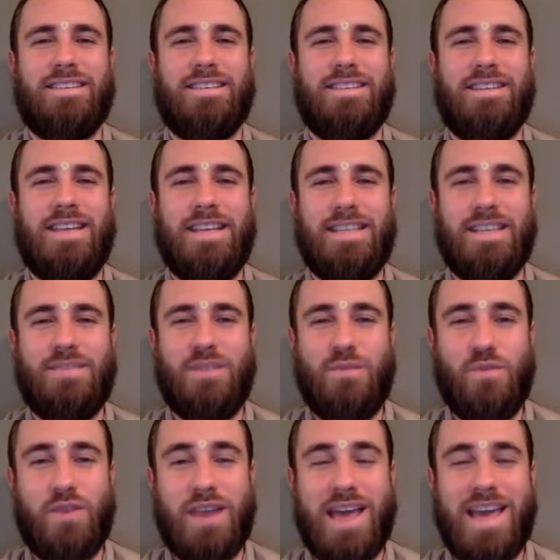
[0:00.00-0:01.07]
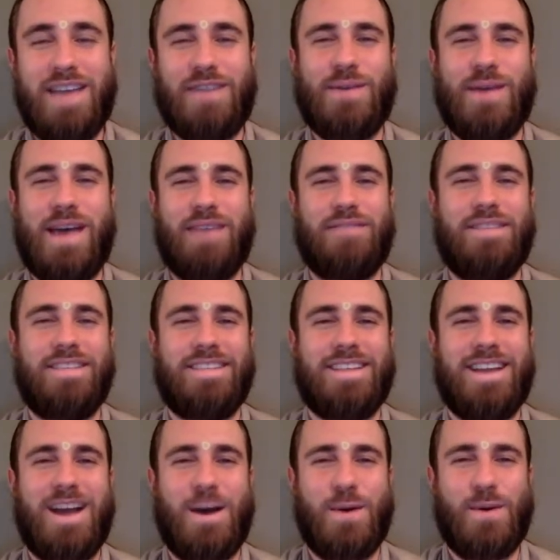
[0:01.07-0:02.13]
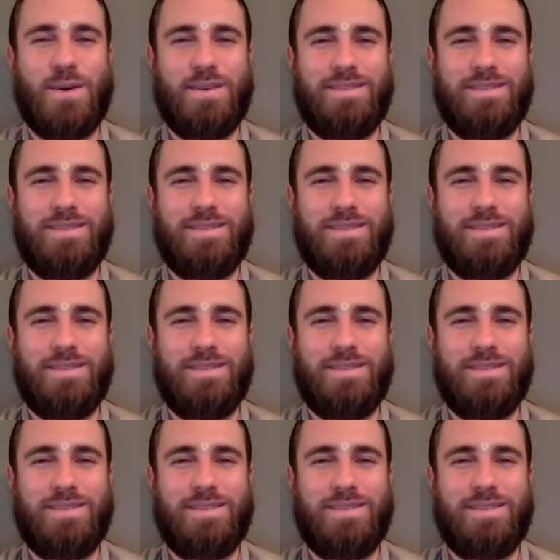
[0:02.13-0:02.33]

they said, we would like to have this cow.